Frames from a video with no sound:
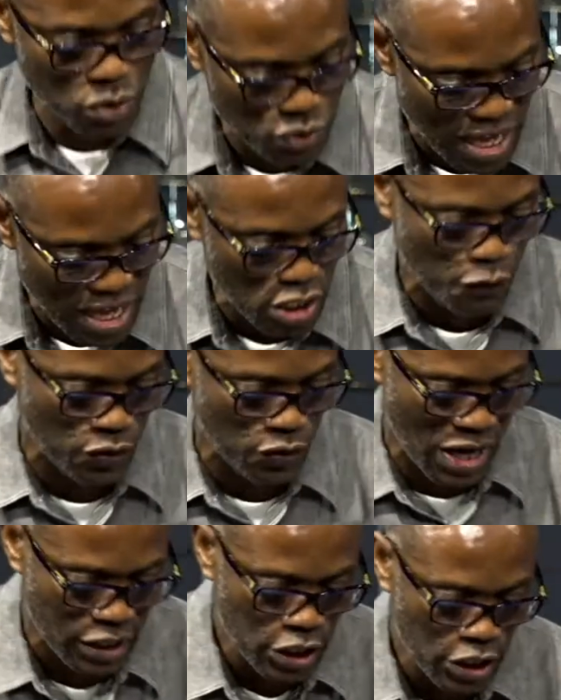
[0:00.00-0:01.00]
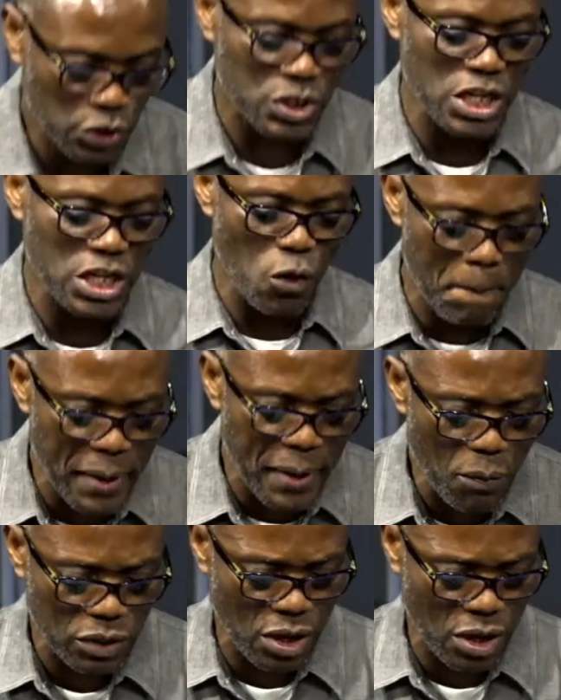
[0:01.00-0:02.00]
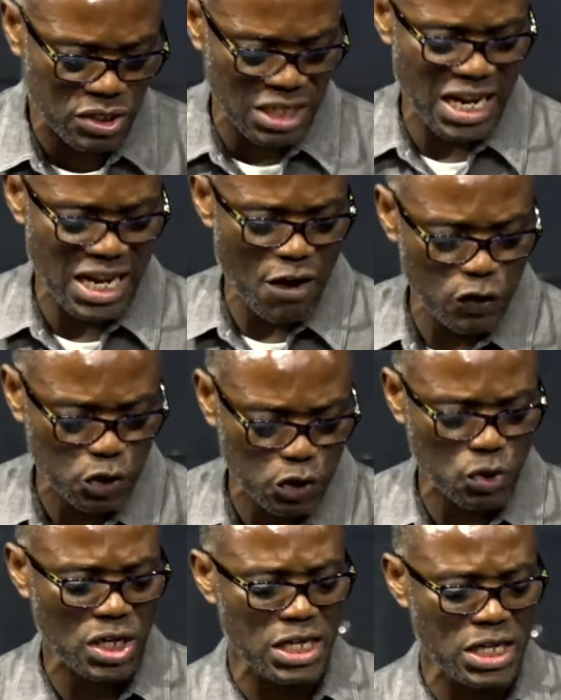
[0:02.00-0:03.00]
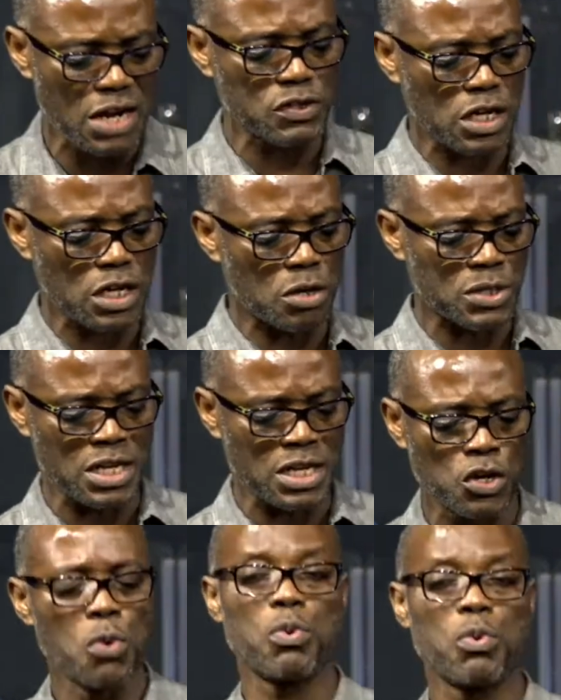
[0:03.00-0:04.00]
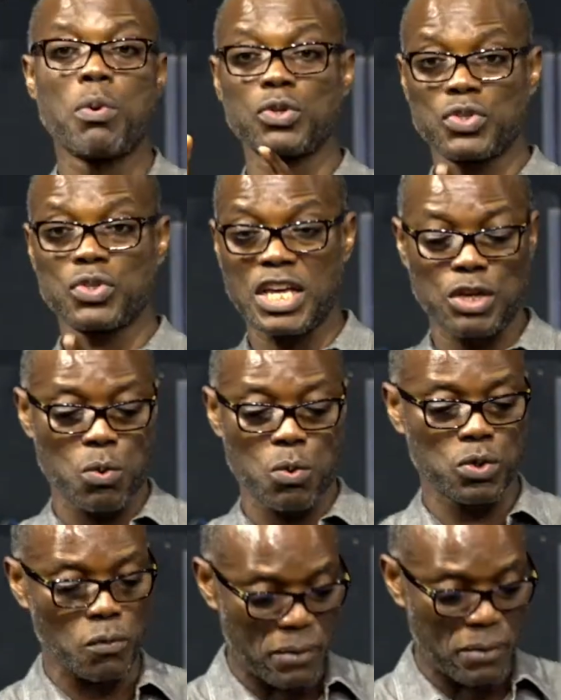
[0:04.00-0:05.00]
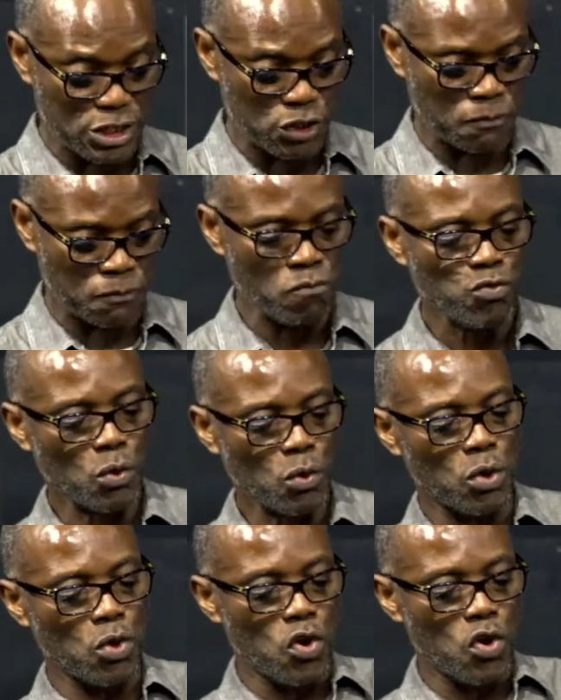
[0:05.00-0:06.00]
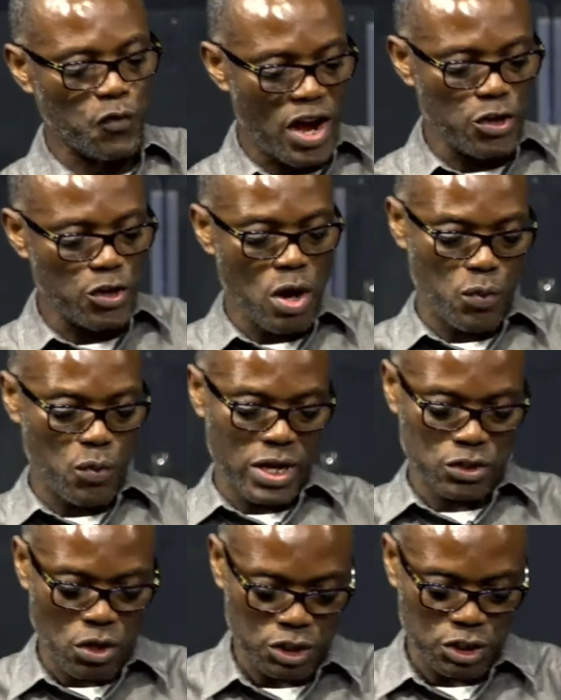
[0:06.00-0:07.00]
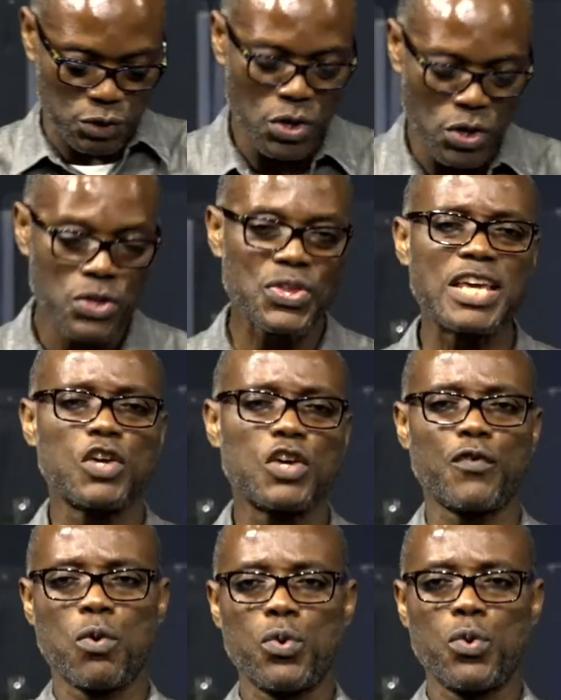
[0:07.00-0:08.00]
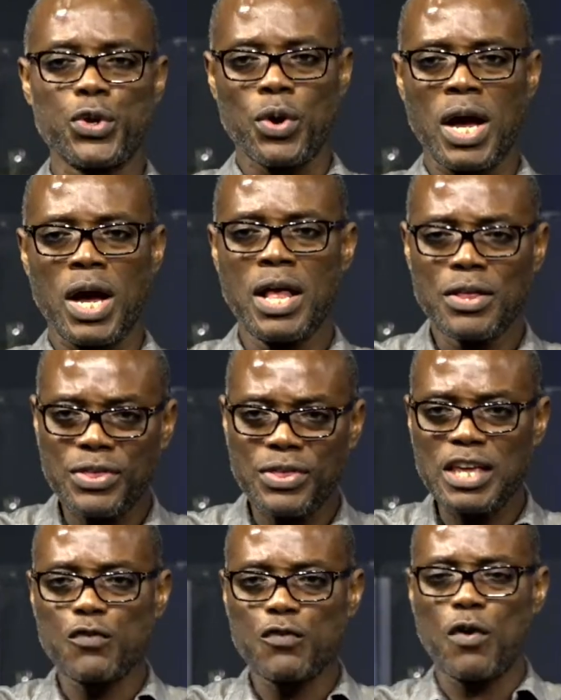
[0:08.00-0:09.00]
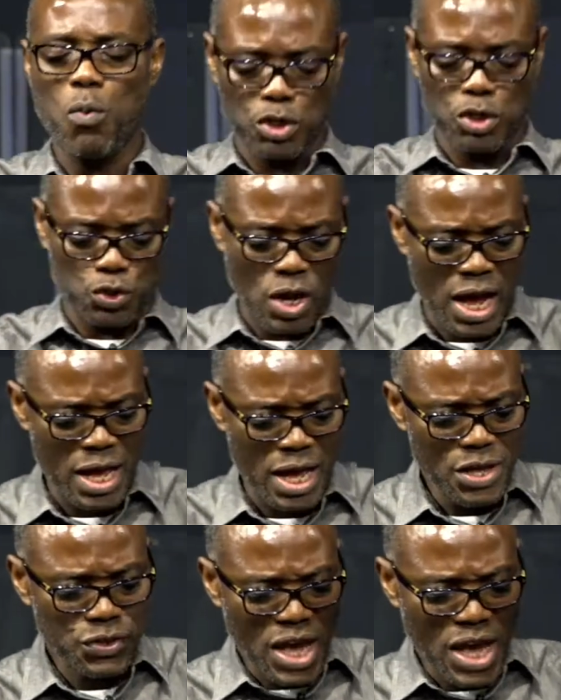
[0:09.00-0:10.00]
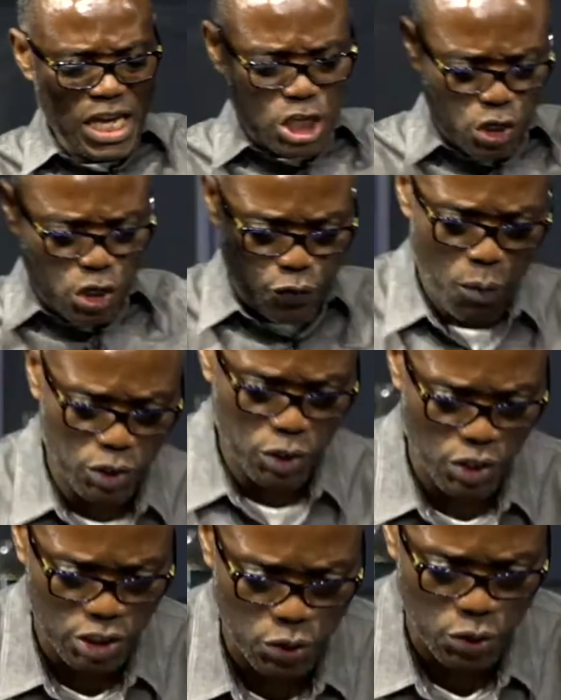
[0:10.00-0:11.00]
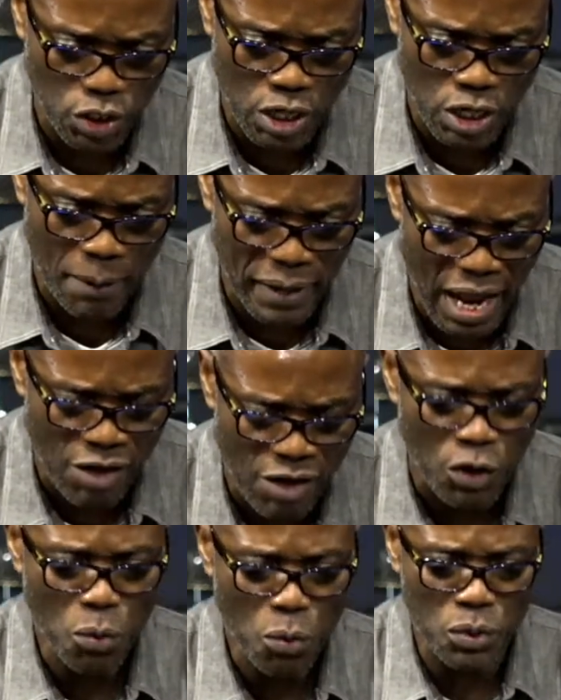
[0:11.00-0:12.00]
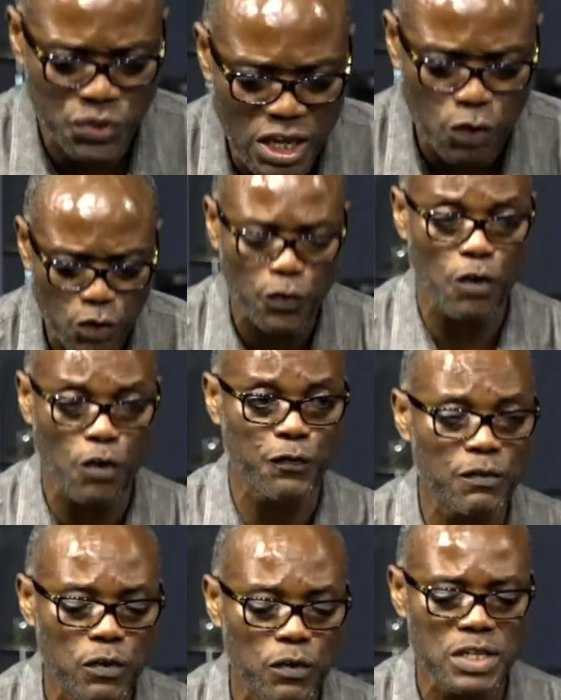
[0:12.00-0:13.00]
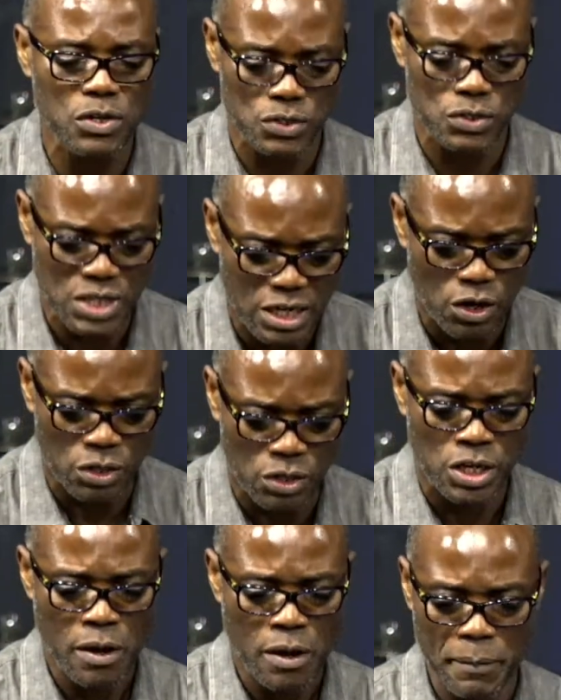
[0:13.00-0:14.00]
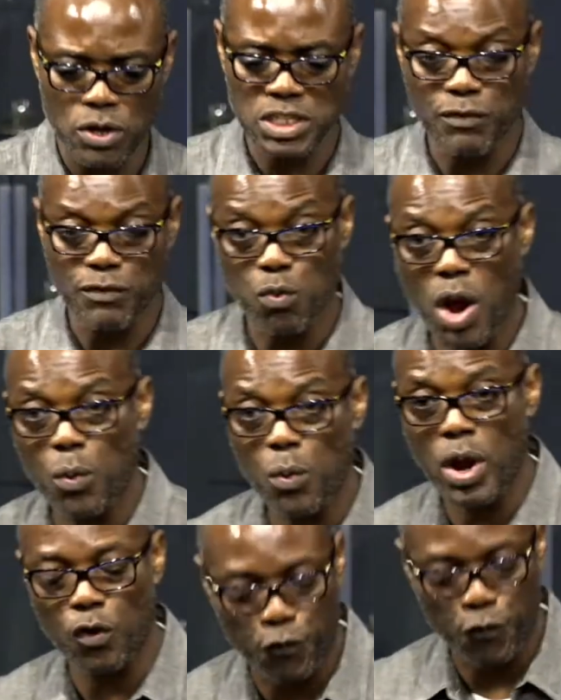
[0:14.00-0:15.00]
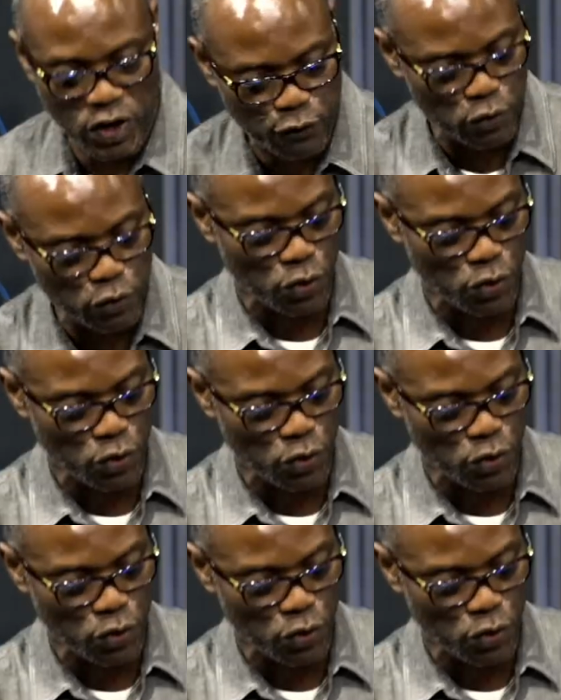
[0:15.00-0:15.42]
thank you for that. You say you'll be with us in every situation, in every circumstance. We want to thank you and want to bless you. We glorify you and we exalt you. Thank you for who you are. Thank you for what you are. Thank you for what you are doing on our behalf. We thank you your faithfulness concerning us, because even when we are unfaithful, you